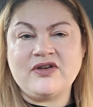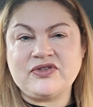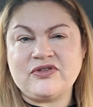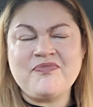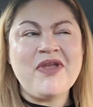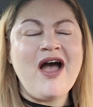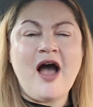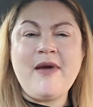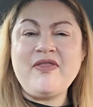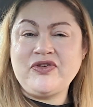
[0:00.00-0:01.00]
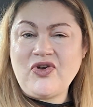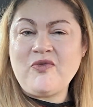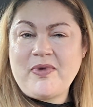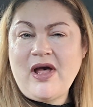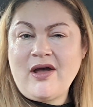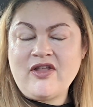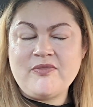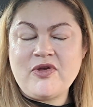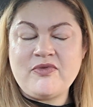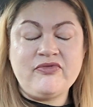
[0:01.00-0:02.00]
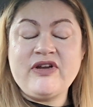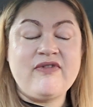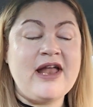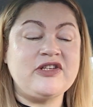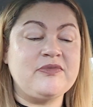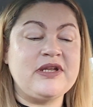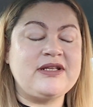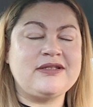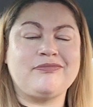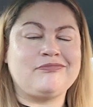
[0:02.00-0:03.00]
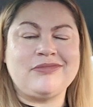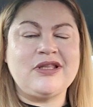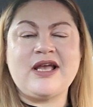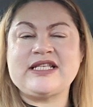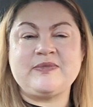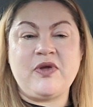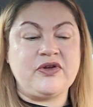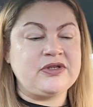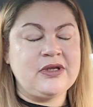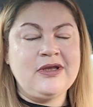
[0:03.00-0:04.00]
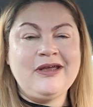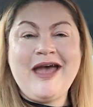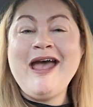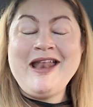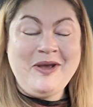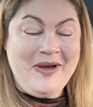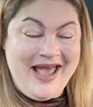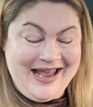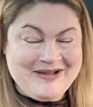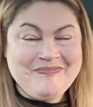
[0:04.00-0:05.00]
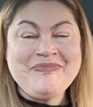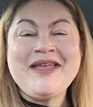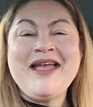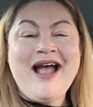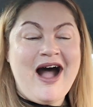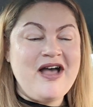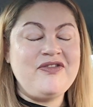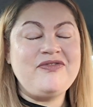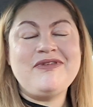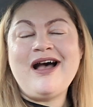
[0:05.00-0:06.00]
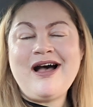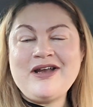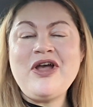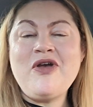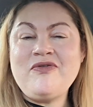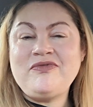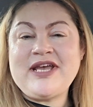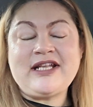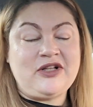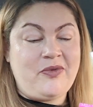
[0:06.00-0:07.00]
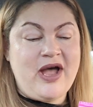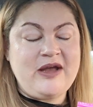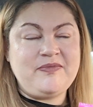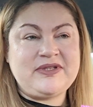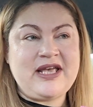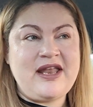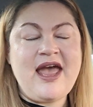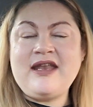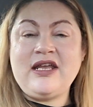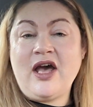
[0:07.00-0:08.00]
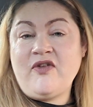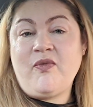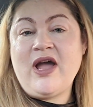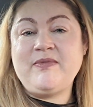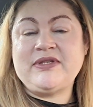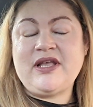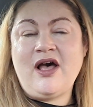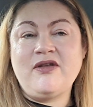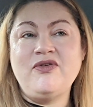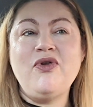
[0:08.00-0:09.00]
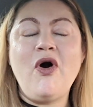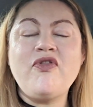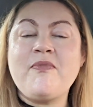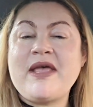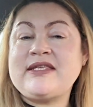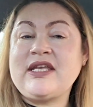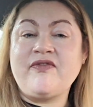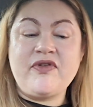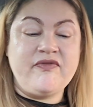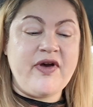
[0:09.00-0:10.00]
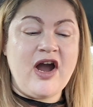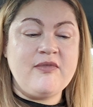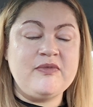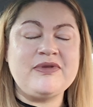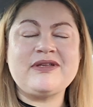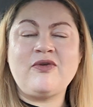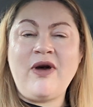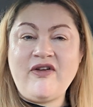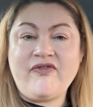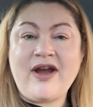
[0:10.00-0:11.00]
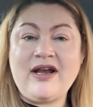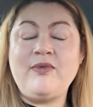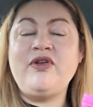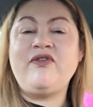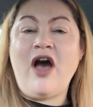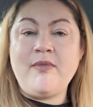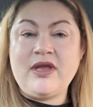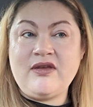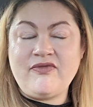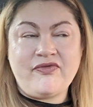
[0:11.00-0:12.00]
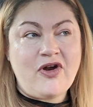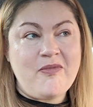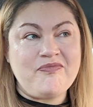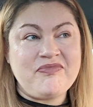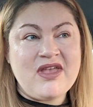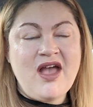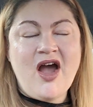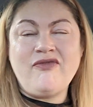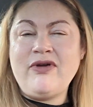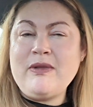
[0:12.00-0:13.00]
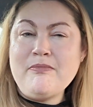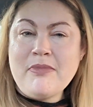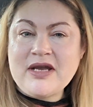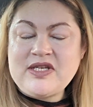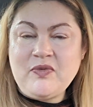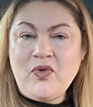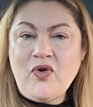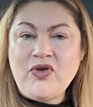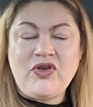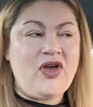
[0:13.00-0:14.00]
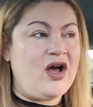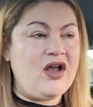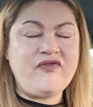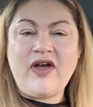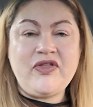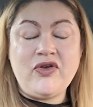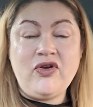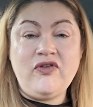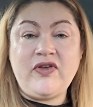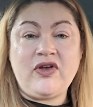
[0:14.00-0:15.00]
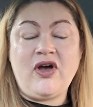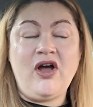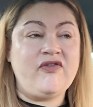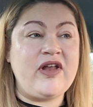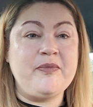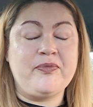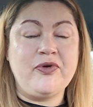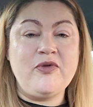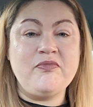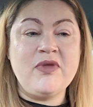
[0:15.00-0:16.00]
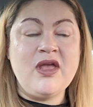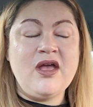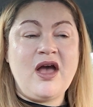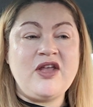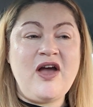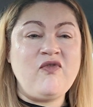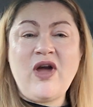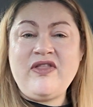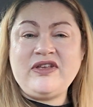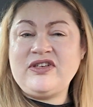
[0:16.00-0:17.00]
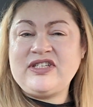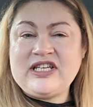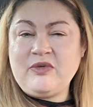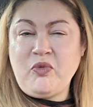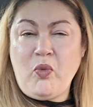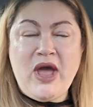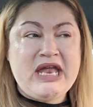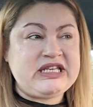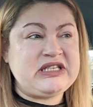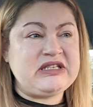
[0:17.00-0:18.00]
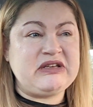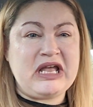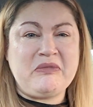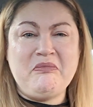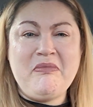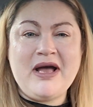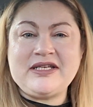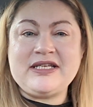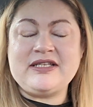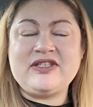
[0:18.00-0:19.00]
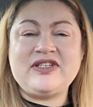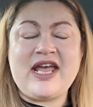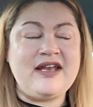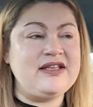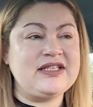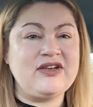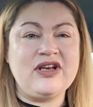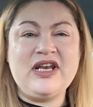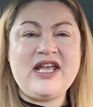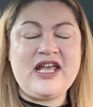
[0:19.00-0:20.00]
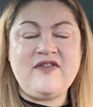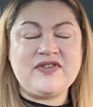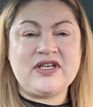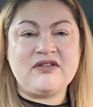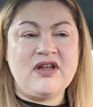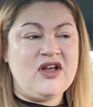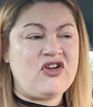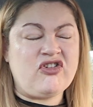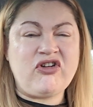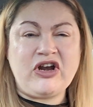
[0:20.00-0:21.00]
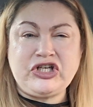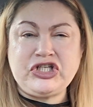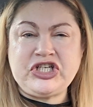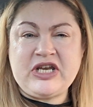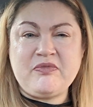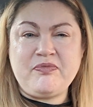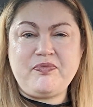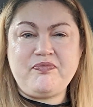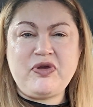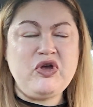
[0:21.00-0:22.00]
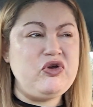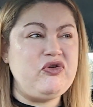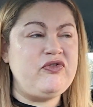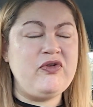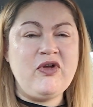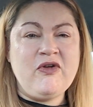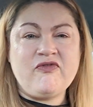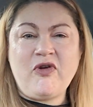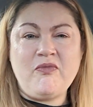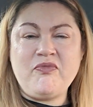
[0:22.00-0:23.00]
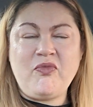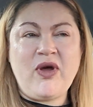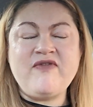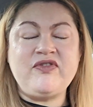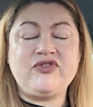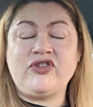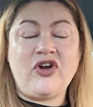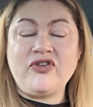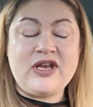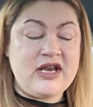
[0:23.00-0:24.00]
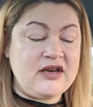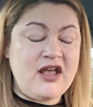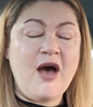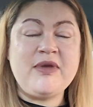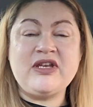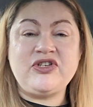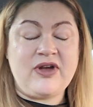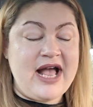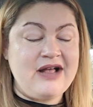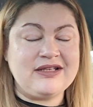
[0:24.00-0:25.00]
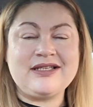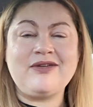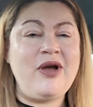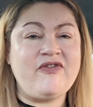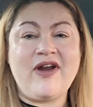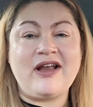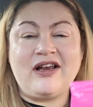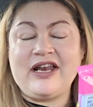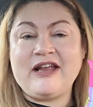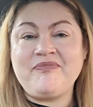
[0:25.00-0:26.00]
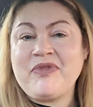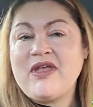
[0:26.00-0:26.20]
door. I'm at the dog park at the moment, really randomly. It's a nice spot. Anyway, I know Dettol wipes and any kind of wipes are not the best thing for the environment, but quite frankly, when you come in from a really muddy walk, you can't find the hoover, you can't find a broom, you haven't got anything to deal with wet, like muddy stains and leaves and crunched in poo from whatever you've trodden in coming into your house. Quite frankly,